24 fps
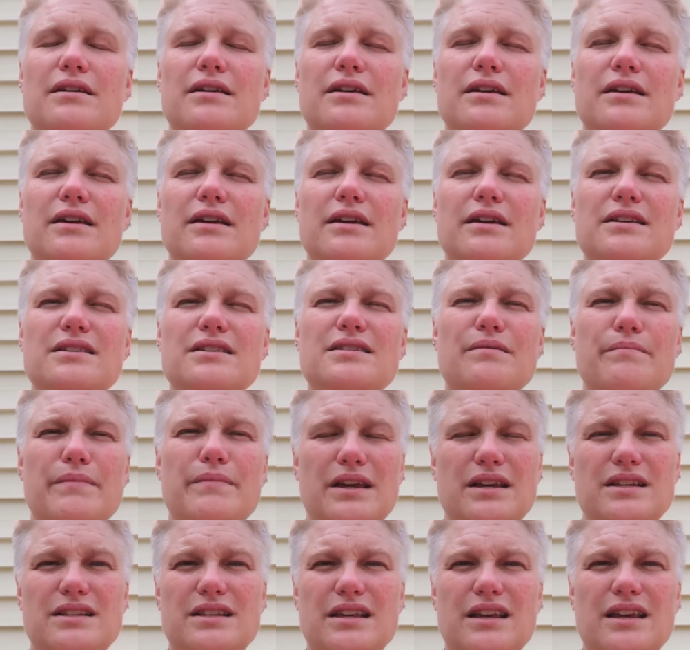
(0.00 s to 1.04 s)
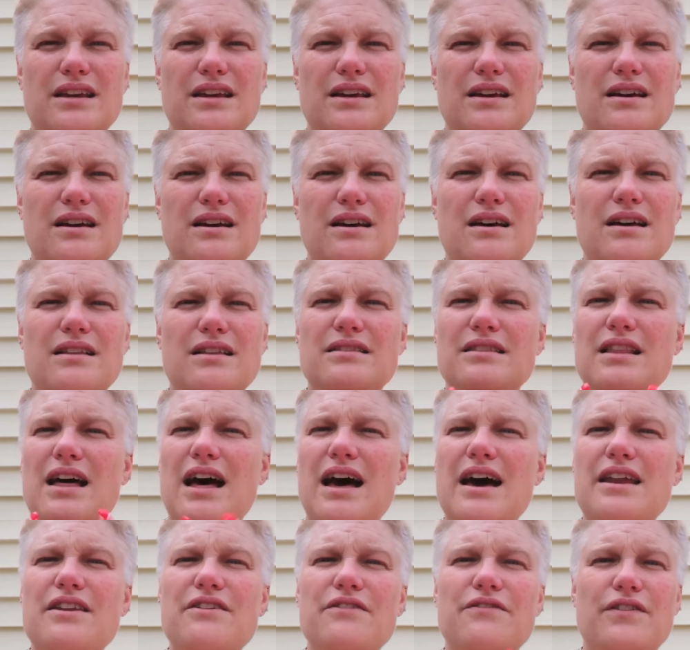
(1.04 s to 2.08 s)
It is amazing. A
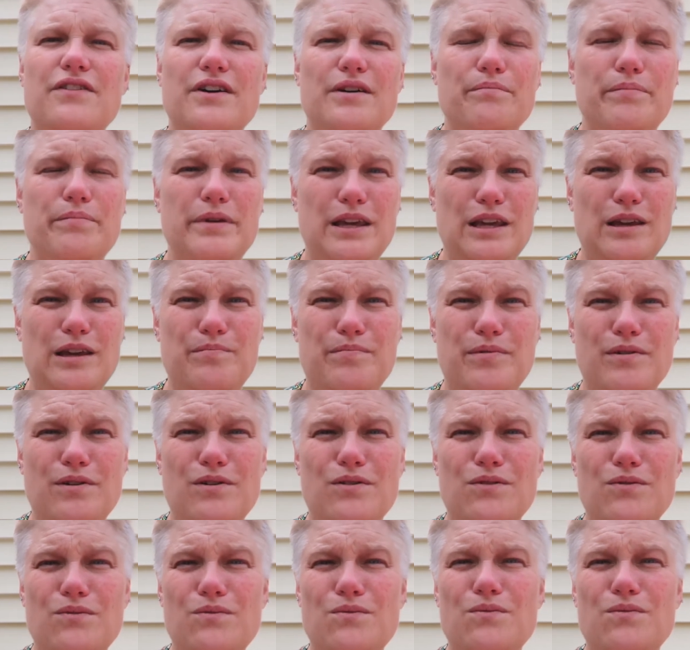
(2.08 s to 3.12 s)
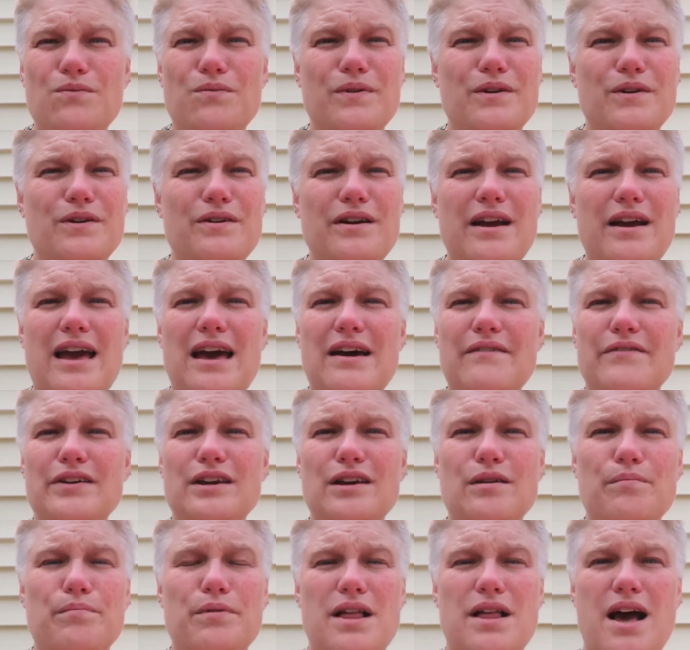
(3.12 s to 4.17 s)
lot of fun people. We're having
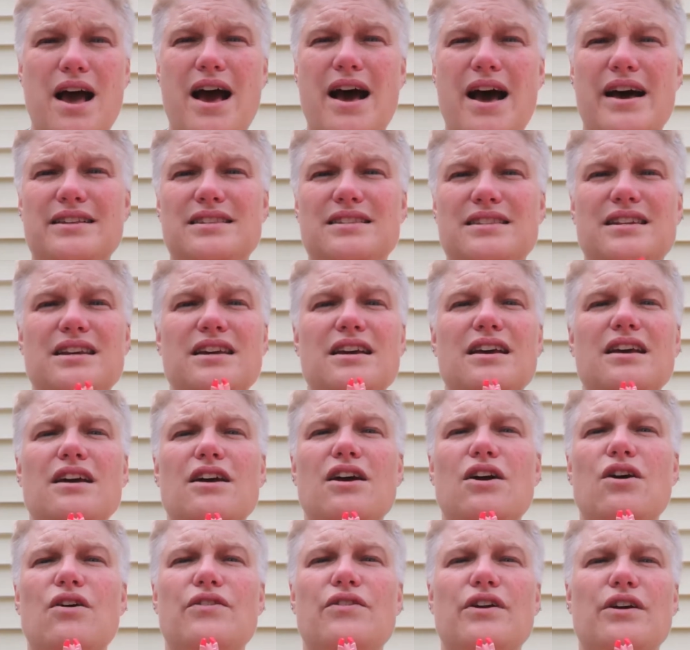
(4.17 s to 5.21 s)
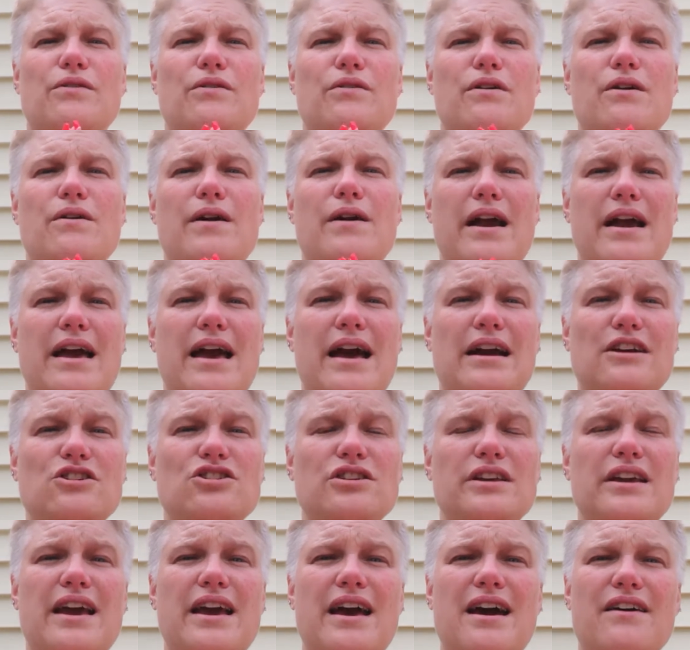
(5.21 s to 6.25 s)
a blast. They are
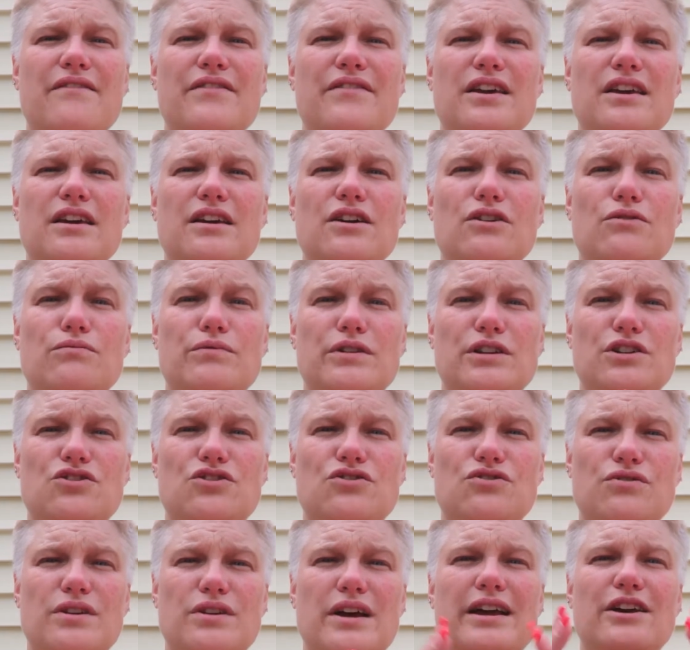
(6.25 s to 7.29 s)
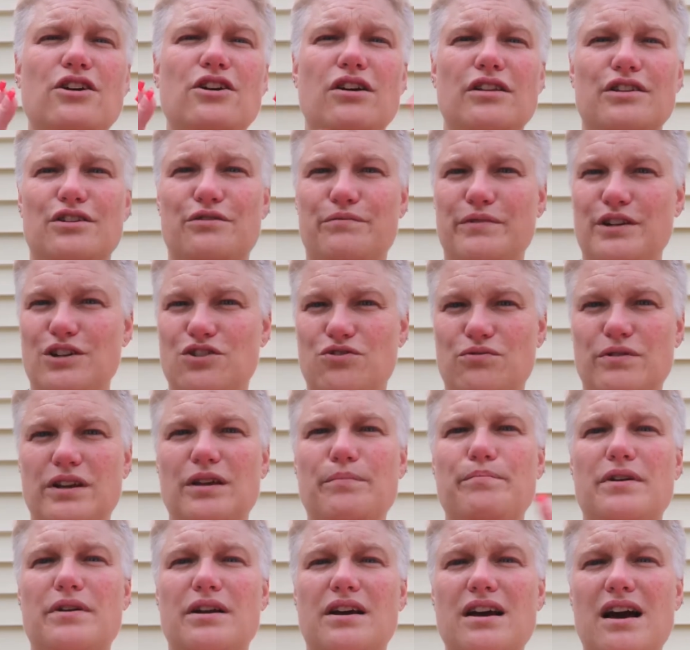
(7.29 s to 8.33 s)
actually having a I call it a
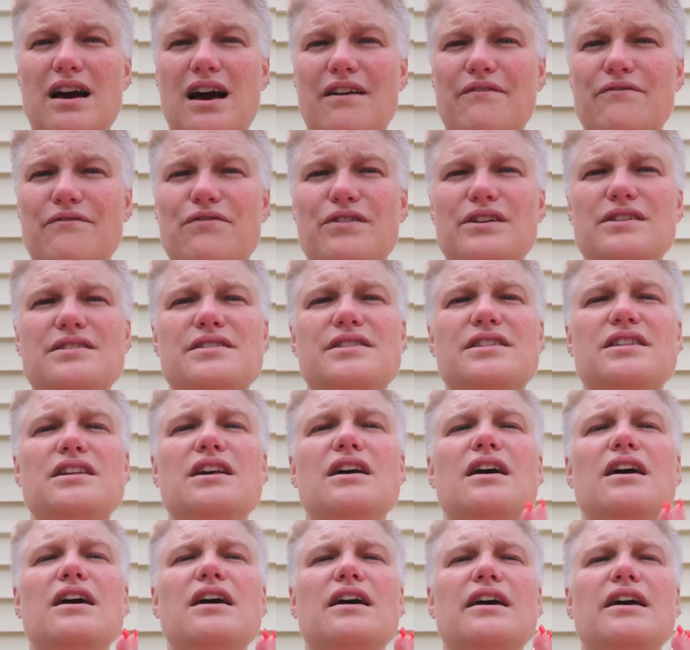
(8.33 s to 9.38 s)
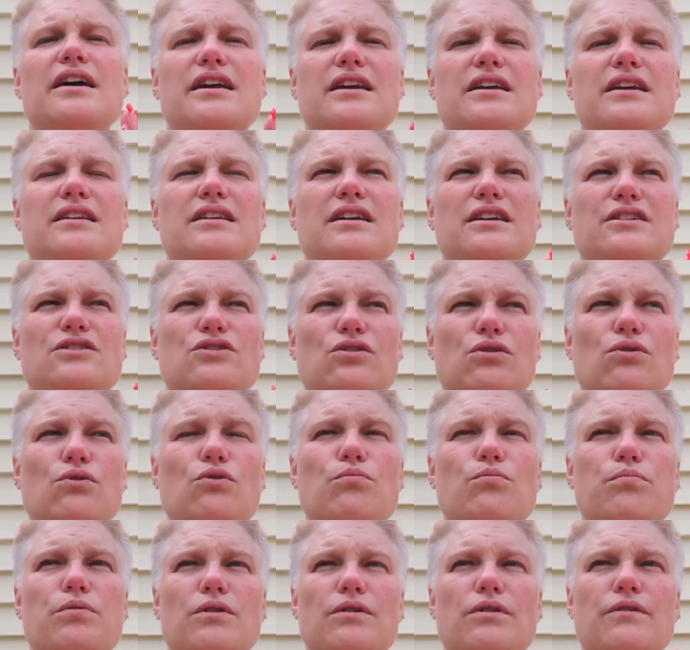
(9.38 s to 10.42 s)
retreat, but a conference in
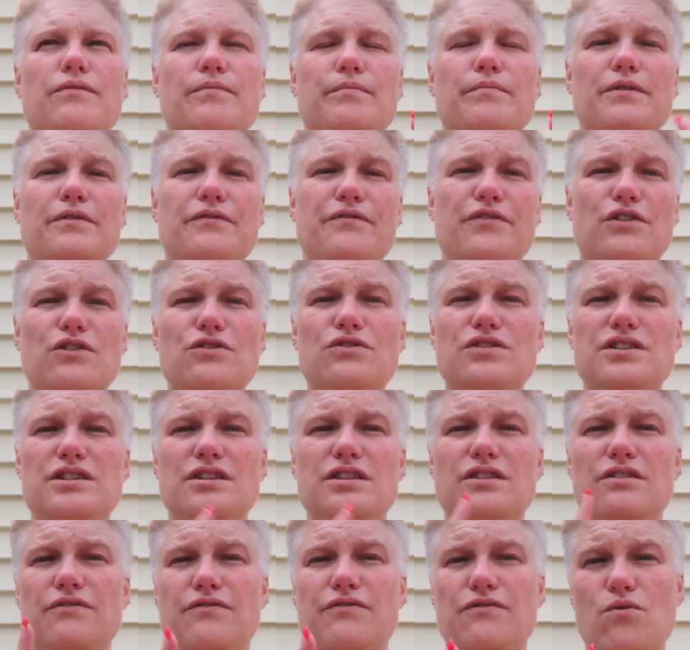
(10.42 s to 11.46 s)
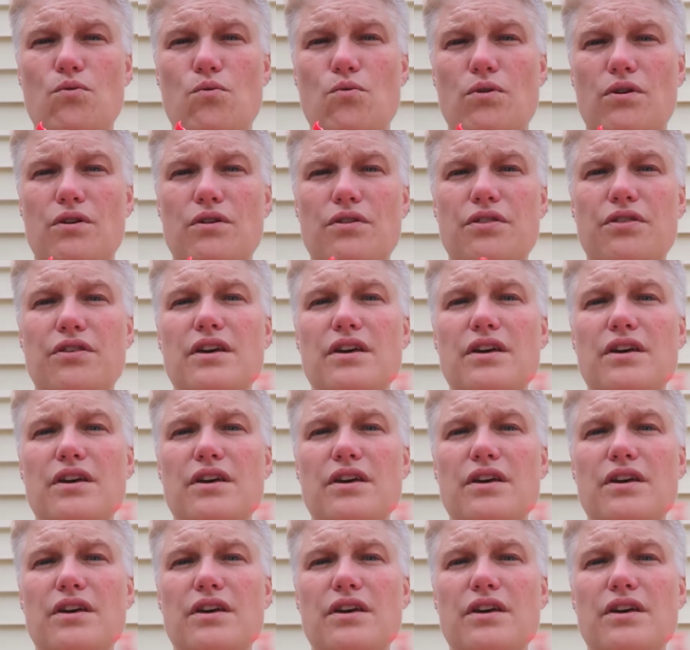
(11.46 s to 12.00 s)
October from the 1st to the 4th